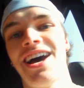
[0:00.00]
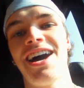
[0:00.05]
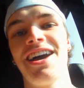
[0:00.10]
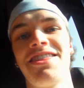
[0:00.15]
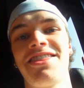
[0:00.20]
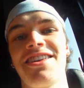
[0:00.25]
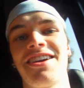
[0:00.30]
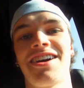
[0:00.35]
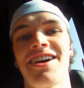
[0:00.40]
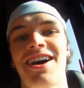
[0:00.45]
I
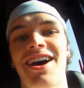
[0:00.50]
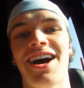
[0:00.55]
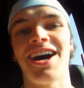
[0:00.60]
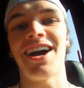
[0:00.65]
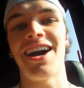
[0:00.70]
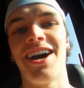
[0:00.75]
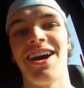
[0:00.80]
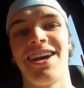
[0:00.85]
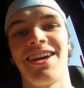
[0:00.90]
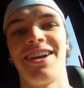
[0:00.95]
think
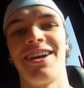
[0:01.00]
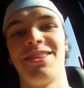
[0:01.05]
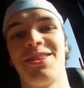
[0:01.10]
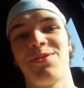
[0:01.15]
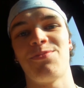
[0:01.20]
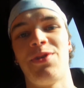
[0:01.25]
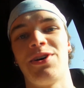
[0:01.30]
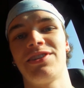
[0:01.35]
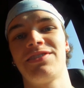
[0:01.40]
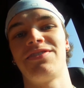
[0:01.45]
I got the
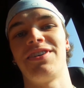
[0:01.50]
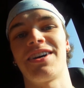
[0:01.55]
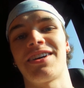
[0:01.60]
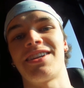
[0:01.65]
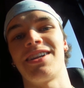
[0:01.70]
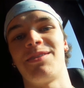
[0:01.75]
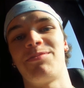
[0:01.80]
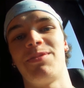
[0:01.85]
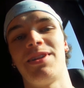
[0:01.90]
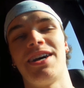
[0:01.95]
most
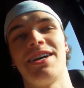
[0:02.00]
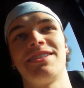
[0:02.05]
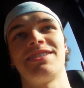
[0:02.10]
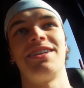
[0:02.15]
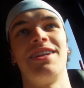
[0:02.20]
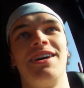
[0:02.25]
up last